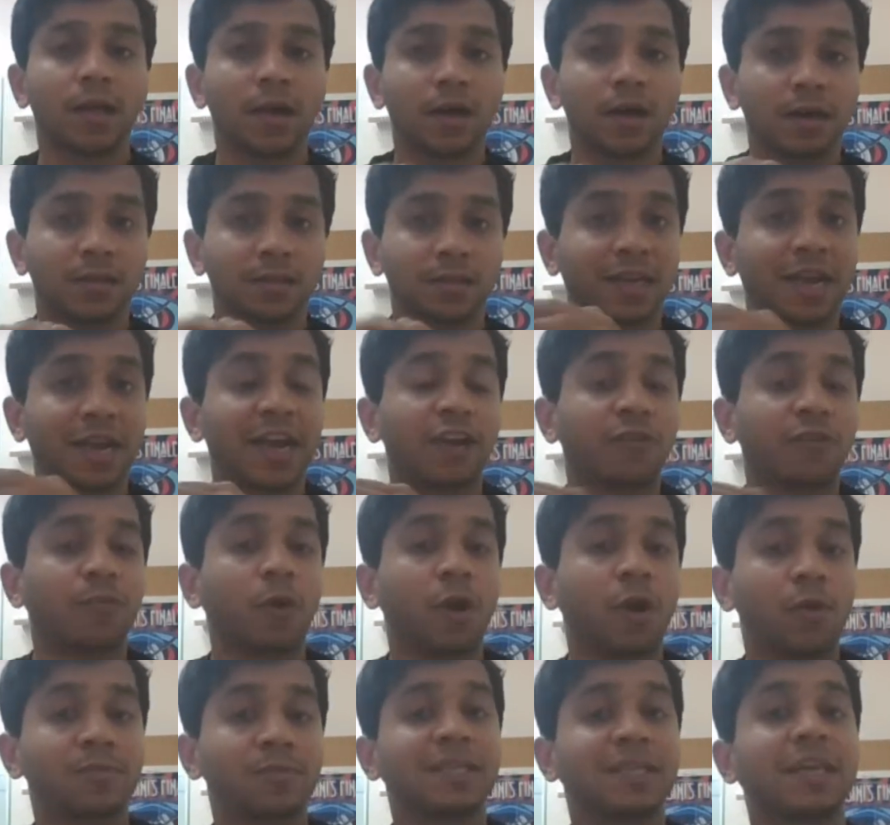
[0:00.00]
uh, the kind of
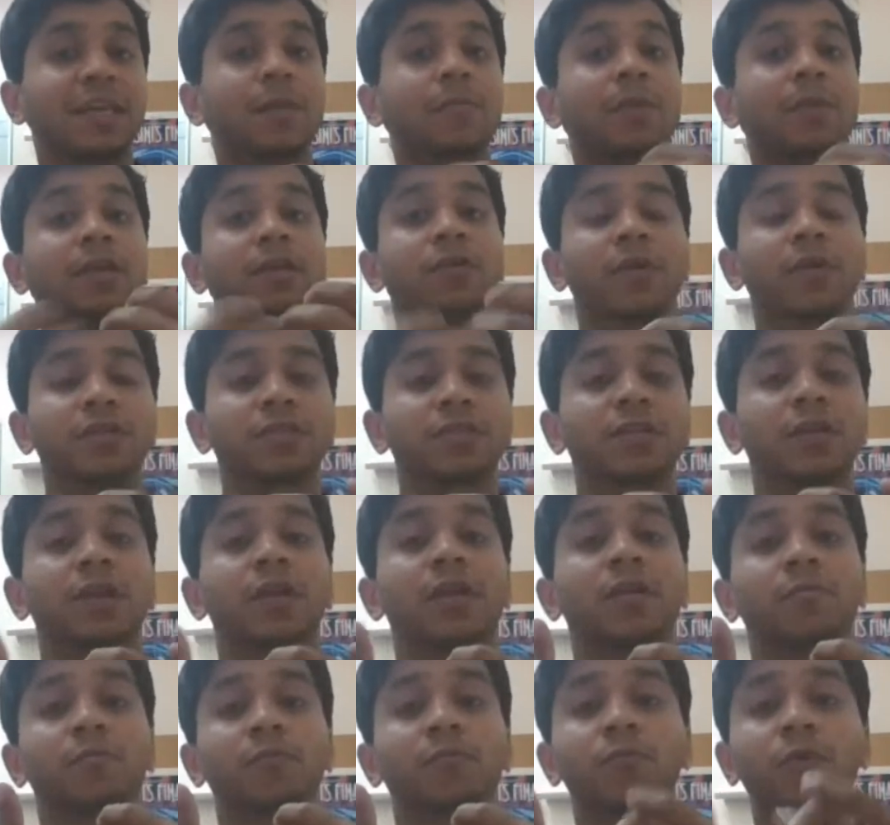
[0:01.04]
problems that i'm interested
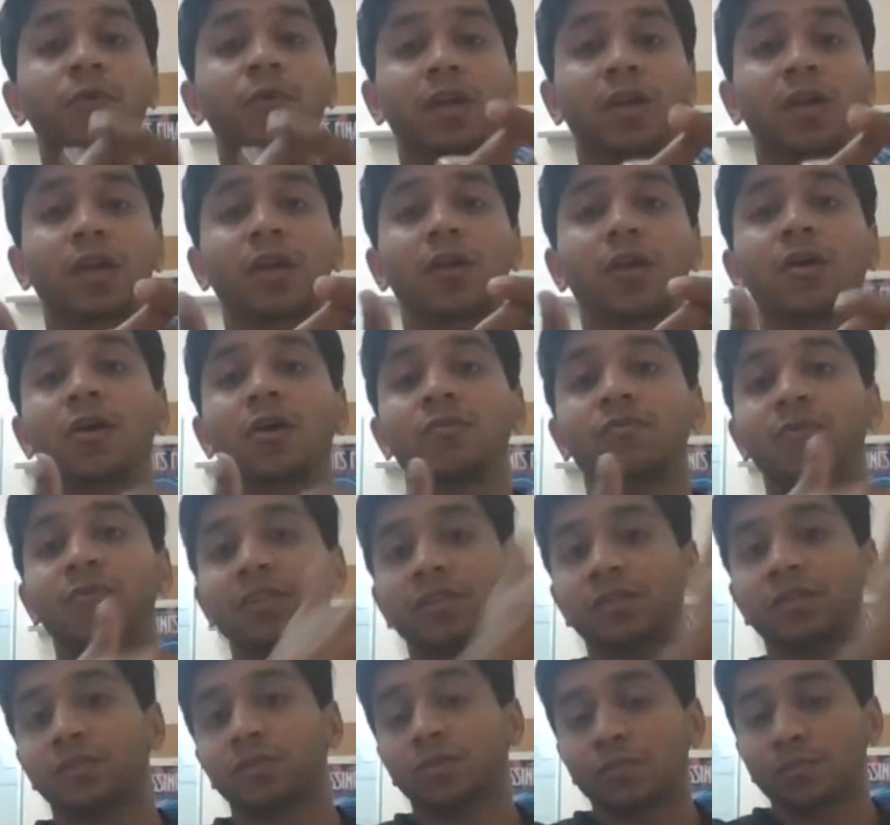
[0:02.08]
in working on
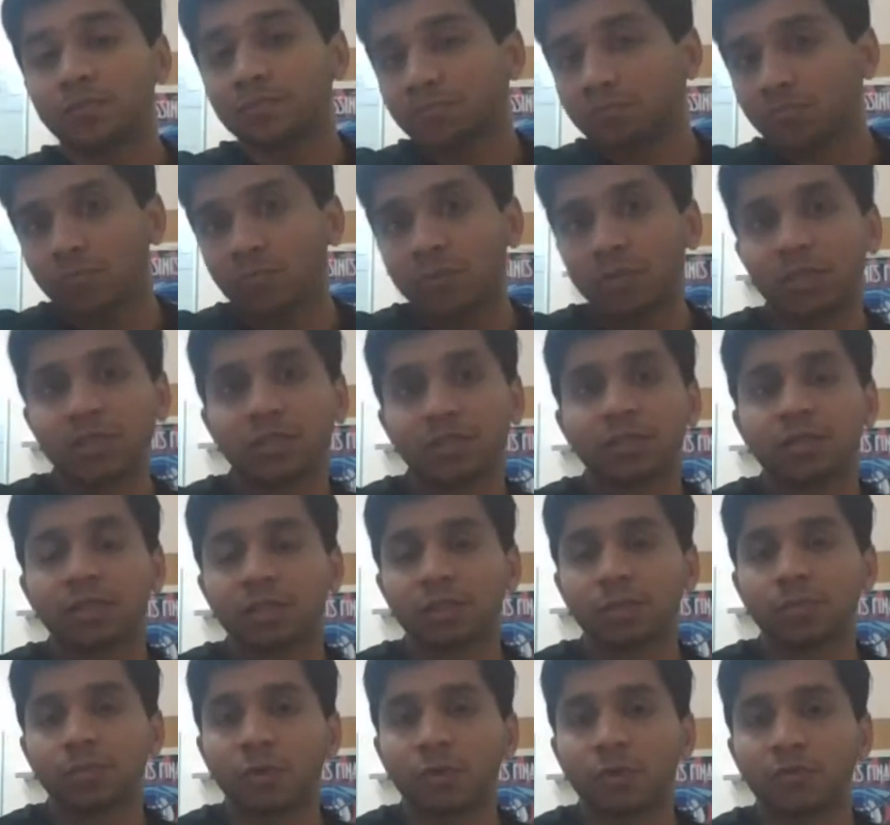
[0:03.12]
which this and
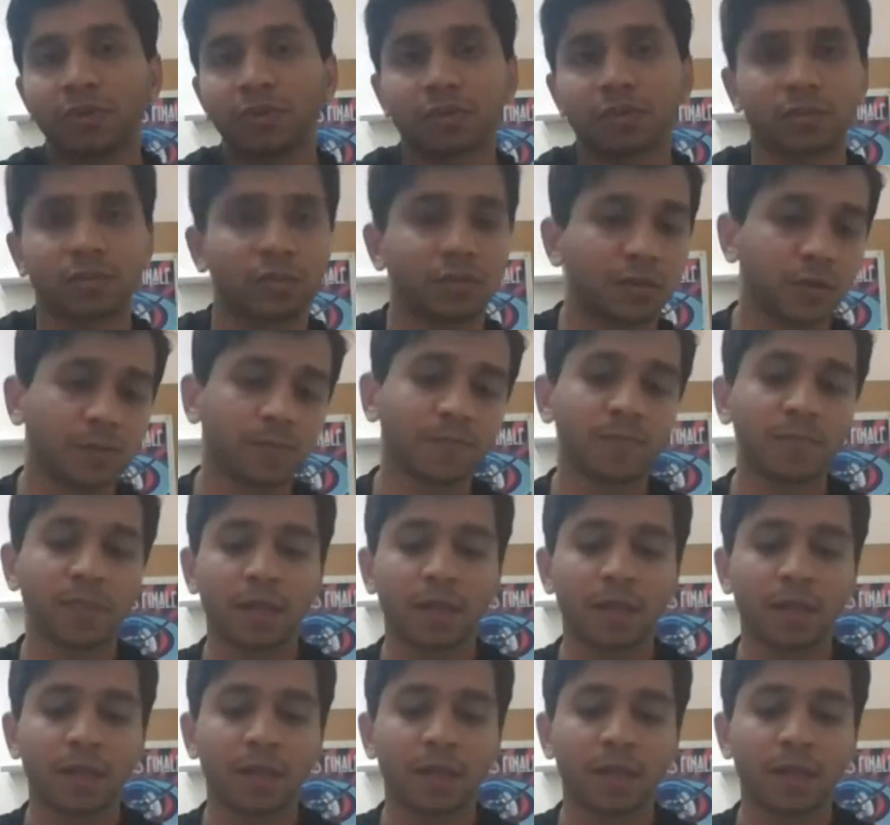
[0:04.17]
this professor.